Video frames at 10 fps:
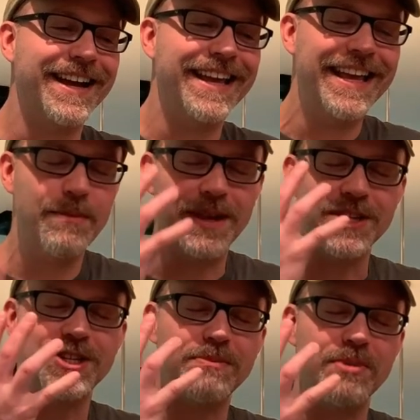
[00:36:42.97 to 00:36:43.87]

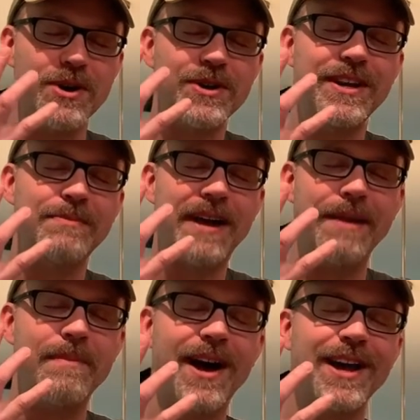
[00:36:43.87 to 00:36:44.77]
image burned in
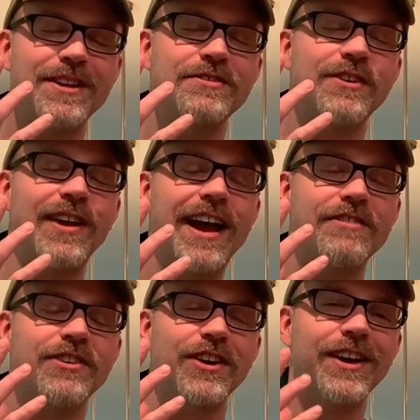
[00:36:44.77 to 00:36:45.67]
my mind
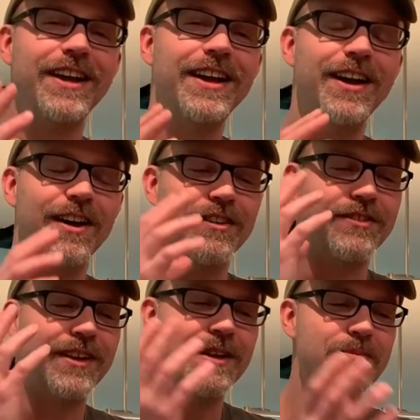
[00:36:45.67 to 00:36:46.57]
forever of
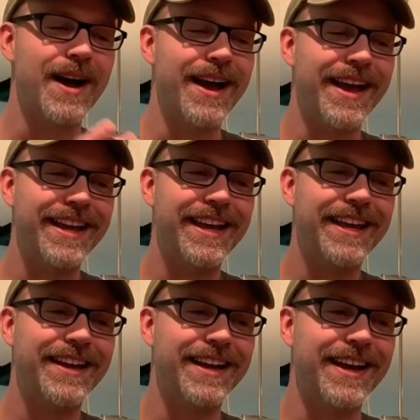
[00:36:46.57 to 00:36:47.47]
my
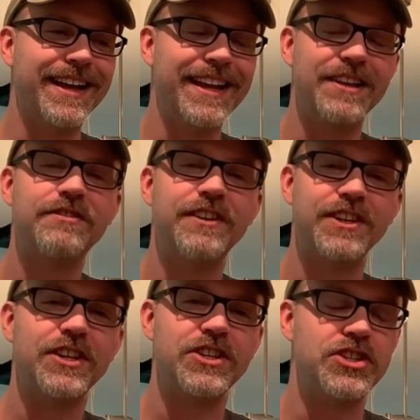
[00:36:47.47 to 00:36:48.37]
infant
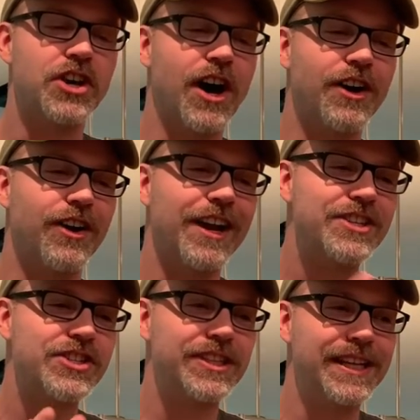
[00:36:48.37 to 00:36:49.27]
daughter
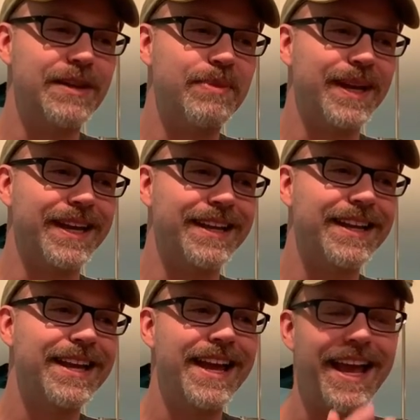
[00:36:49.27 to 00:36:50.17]
sleeping
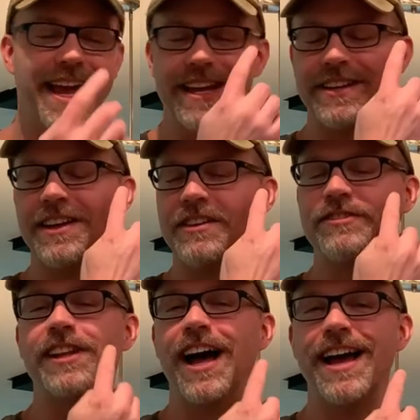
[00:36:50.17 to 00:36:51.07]
and
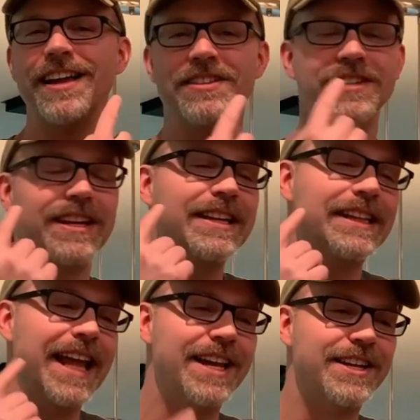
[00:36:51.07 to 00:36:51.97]
flies
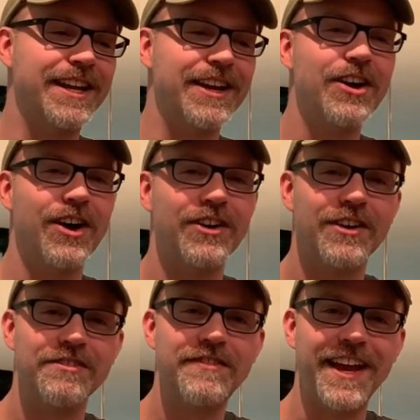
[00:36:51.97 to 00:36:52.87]
landing on
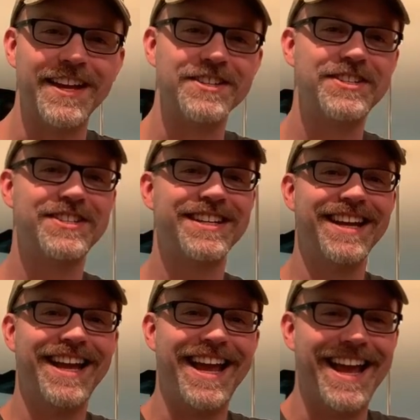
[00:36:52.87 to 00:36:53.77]
her face.
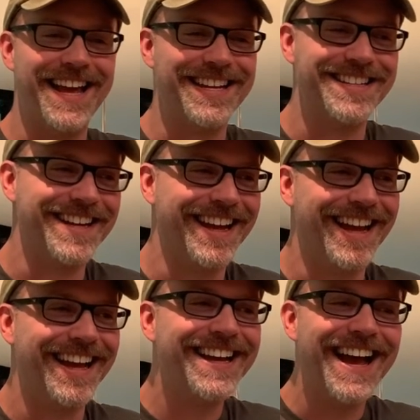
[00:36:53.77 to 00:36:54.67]
And
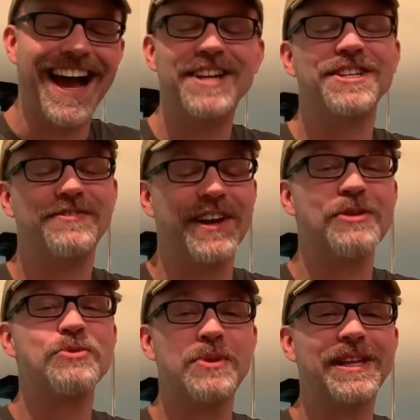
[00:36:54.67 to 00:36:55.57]
I just
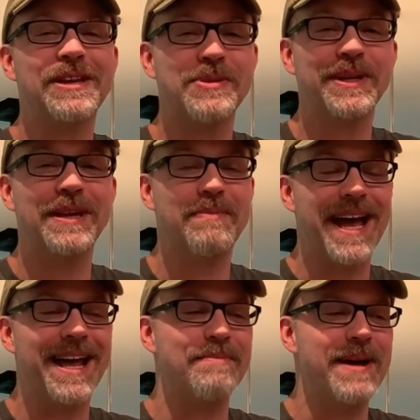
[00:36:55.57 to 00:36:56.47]
felt really, really
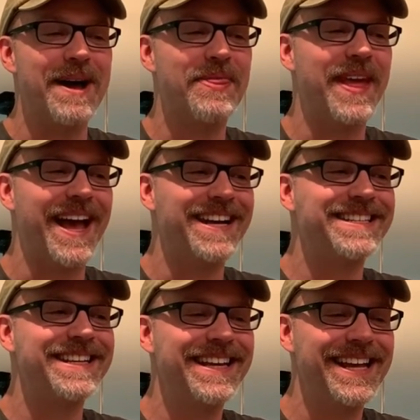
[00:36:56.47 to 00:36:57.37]
bad about that.
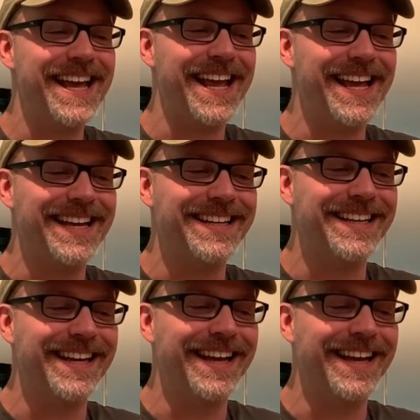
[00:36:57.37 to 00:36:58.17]
And